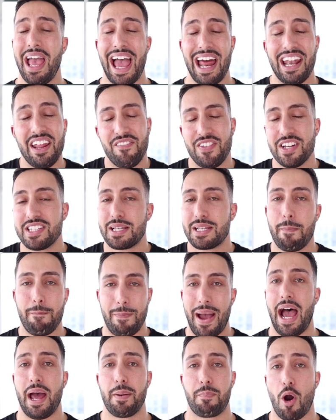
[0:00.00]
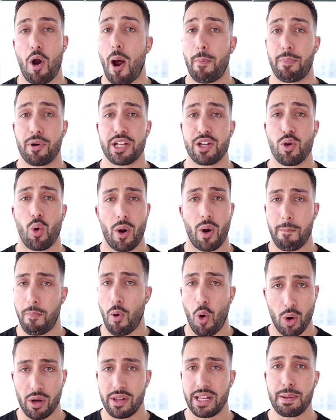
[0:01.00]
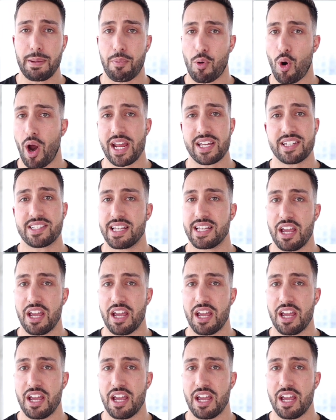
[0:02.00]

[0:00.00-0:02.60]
And if it's a bad property or poorly priced,